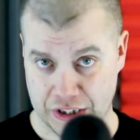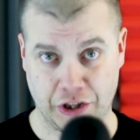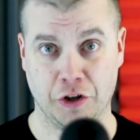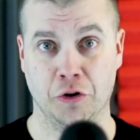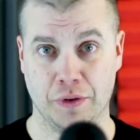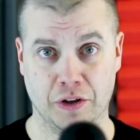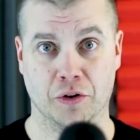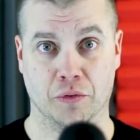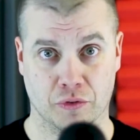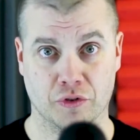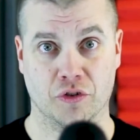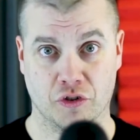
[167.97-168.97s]
you, you know,
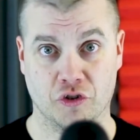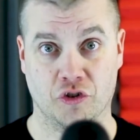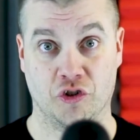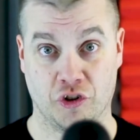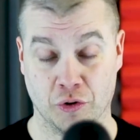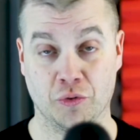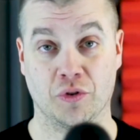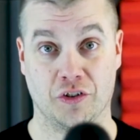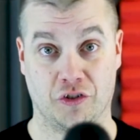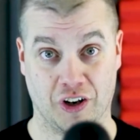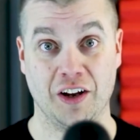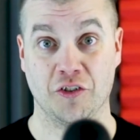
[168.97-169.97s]

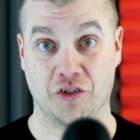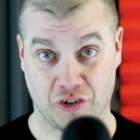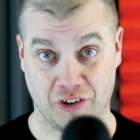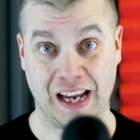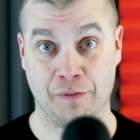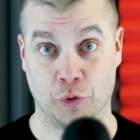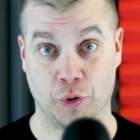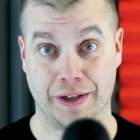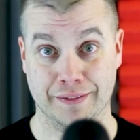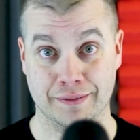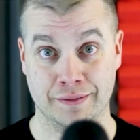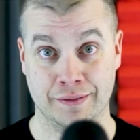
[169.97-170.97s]
child, child
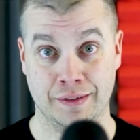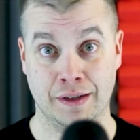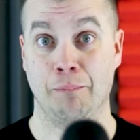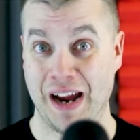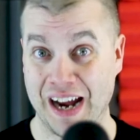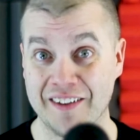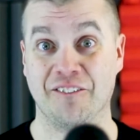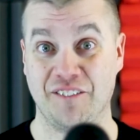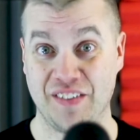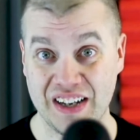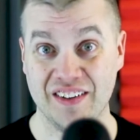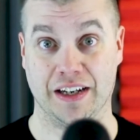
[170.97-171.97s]
slavery,
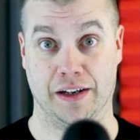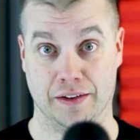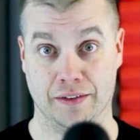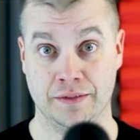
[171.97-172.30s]
pedophilia